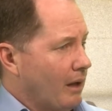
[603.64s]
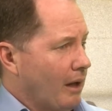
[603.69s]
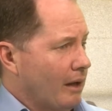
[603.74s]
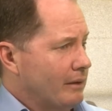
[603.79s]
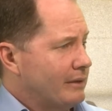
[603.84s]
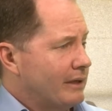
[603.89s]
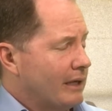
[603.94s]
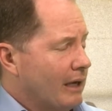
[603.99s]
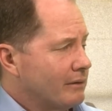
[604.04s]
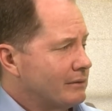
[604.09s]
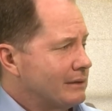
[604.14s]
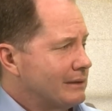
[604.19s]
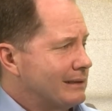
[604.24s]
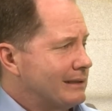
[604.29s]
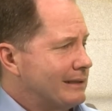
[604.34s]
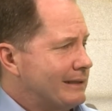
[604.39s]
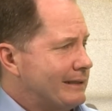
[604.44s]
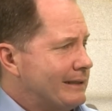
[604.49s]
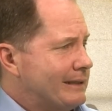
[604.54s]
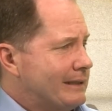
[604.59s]

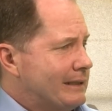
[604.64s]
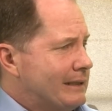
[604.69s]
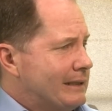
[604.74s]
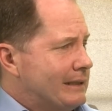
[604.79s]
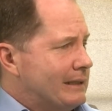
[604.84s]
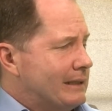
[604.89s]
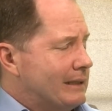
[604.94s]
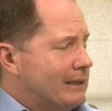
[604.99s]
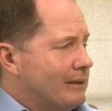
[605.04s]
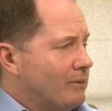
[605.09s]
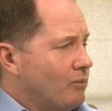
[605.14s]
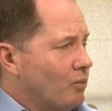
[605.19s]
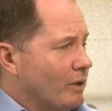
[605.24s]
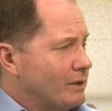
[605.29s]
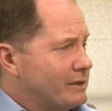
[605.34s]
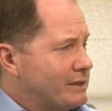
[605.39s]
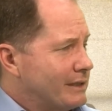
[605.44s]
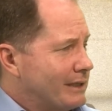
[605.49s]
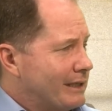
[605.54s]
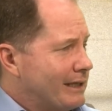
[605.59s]
Undoubtedly.
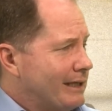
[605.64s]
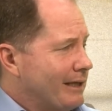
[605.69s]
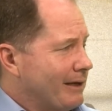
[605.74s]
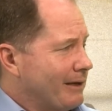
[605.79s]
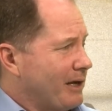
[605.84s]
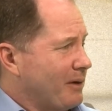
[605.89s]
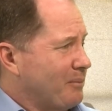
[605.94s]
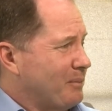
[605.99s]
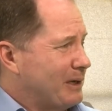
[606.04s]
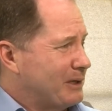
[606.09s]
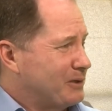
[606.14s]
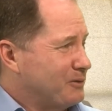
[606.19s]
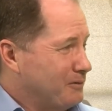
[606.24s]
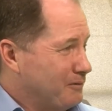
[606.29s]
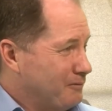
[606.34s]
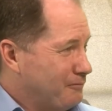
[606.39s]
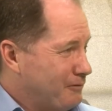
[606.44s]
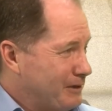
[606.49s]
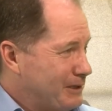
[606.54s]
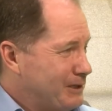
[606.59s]
Once again, I come back to
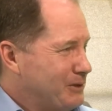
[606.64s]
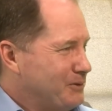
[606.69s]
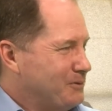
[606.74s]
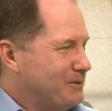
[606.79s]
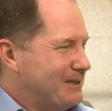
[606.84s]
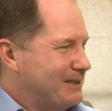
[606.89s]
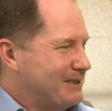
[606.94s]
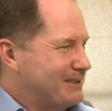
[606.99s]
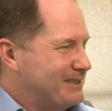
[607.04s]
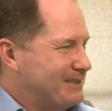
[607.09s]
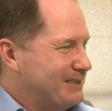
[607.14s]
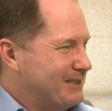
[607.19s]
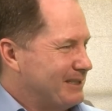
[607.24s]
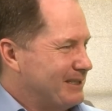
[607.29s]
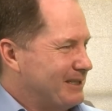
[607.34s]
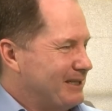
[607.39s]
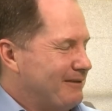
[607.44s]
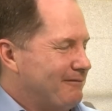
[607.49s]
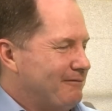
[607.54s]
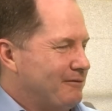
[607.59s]
the venue next
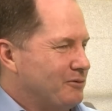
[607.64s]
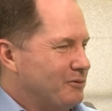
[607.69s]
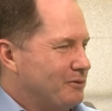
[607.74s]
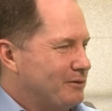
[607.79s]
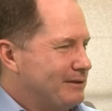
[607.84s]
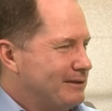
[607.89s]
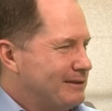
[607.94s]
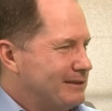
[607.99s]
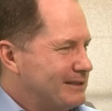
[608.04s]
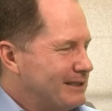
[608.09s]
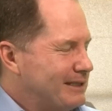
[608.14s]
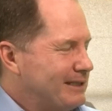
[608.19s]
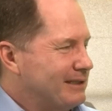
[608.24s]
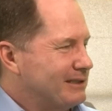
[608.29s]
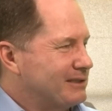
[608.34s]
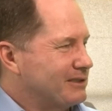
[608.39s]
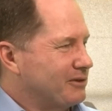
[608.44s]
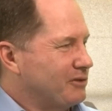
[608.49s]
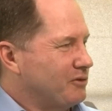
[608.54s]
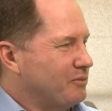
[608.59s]
year. If you see
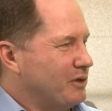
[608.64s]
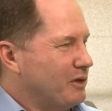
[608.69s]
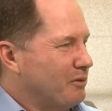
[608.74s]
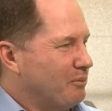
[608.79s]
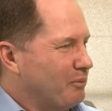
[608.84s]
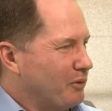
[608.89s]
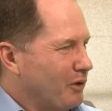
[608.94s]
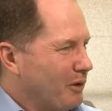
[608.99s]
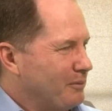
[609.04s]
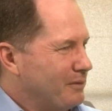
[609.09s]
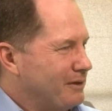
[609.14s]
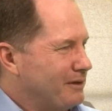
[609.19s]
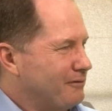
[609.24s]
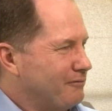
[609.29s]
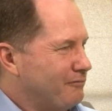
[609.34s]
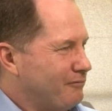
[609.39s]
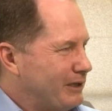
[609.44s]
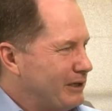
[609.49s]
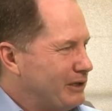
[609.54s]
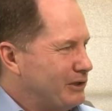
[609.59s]
it's going to be a
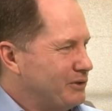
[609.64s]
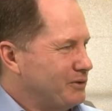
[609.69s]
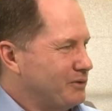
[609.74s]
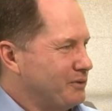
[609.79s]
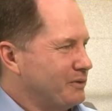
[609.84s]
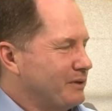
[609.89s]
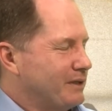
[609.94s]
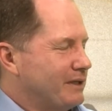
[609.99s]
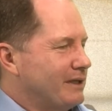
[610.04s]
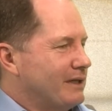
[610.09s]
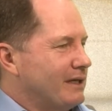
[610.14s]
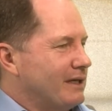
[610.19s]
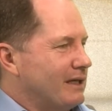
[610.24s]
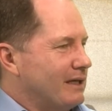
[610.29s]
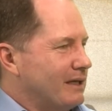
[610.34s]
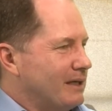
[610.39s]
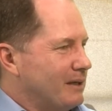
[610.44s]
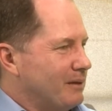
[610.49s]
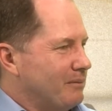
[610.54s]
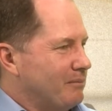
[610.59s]
prominent venue
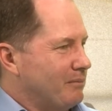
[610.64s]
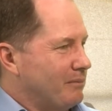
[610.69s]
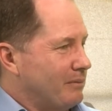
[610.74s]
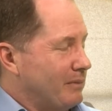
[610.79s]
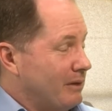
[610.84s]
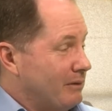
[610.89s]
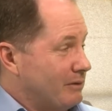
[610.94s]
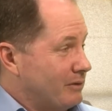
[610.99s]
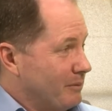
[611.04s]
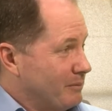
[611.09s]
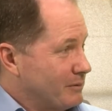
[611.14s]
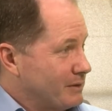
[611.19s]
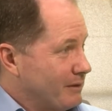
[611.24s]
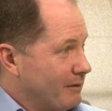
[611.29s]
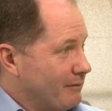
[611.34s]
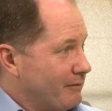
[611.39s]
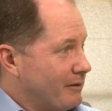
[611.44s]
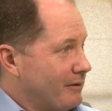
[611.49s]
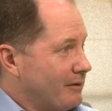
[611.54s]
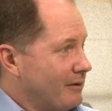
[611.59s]
in terms
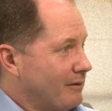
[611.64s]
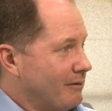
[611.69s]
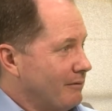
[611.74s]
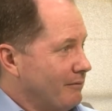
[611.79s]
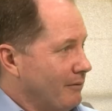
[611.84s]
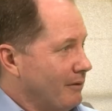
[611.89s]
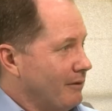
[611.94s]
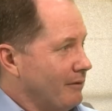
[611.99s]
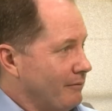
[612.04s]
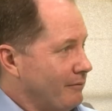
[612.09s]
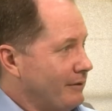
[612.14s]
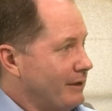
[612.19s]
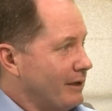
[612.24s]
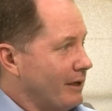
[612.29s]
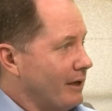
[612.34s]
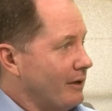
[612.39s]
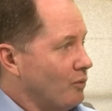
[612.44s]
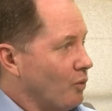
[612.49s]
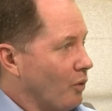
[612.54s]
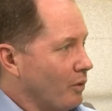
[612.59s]
of the
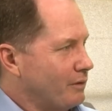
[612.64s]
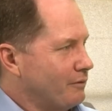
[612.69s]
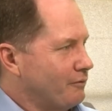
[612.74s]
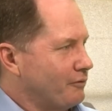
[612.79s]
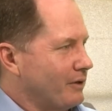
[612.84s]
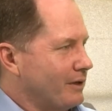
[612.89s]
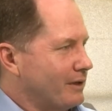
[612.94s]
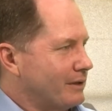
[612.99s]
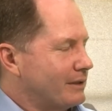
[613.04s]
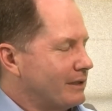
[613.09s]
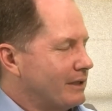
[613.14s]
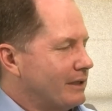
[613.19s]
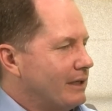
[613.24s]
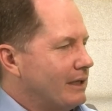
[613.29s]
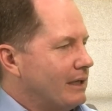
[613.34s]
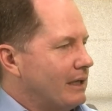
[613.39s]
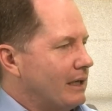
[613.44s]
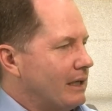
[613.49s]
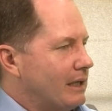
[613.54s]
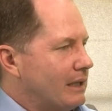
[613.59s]
V&A waterfront,
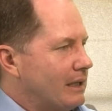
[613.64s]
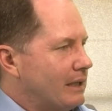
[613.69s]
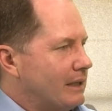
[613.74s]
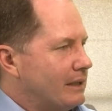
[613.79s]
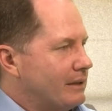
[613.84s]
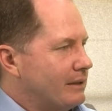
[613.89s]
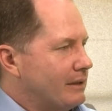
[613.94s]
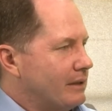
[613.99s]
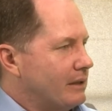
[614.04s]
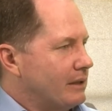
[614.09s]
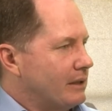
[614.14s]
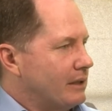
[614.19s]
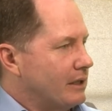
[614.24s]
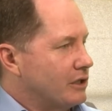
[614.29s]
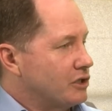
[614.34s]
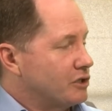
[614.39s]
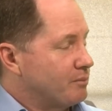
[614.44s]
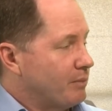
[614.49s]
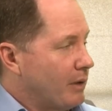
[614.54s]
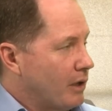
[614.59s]
and the
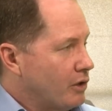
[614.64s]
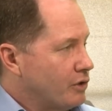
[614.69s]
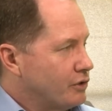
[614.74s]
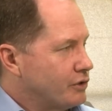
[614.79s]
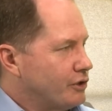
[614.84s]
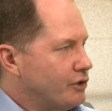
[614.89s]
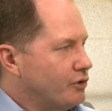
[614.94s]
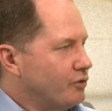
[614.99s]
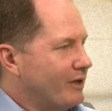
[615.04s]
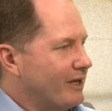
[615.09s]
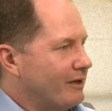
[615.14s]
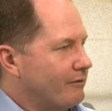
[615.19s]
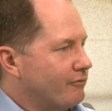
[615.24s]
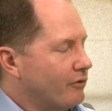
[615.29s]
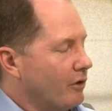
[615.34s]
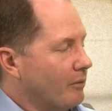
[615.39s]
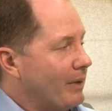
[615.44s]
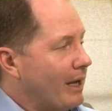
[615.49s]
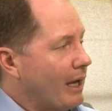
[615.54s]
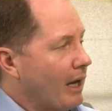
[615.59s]
exposure you get
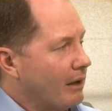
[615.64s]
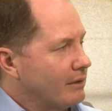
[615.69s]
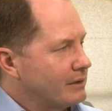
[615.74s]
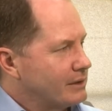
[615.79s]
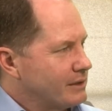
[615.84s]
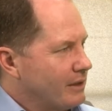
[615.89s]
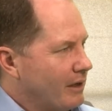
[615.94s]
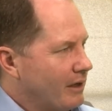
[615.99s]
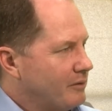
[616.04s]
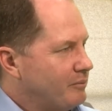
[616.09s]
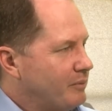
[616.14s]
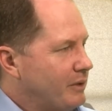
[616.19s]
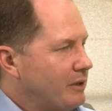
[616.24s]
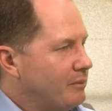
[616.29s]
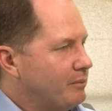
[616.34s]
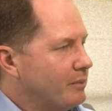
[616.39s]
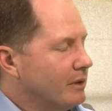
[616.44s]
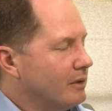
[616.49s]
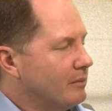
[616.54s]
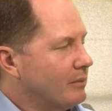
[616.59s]
from outside
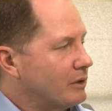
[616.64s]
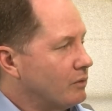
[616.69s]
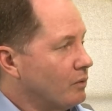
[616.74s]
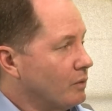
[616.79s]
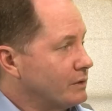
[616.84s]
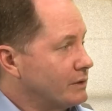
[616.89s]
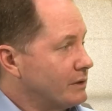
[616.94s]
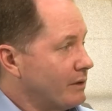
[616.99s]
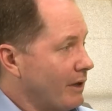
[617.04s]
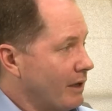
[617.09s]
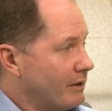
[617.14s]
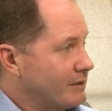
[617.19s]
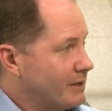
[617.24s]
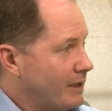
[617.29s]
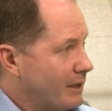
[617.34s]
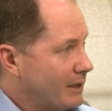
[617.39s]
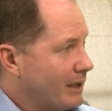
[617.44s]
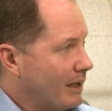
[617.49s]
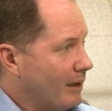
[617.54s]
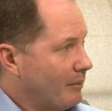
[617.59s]
people, but also
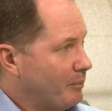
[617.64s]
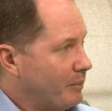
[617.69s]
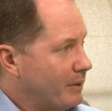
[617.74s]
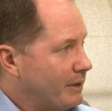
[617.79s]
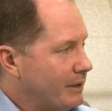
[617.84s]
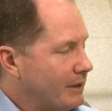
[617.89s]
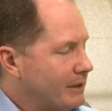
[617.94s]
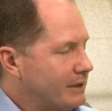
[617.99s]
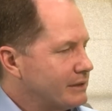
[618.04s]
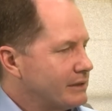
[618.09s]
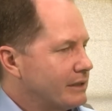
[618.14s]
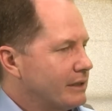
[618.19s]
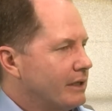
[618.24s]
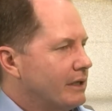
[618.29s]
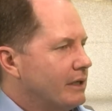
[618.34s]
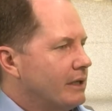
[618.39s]
outside companies.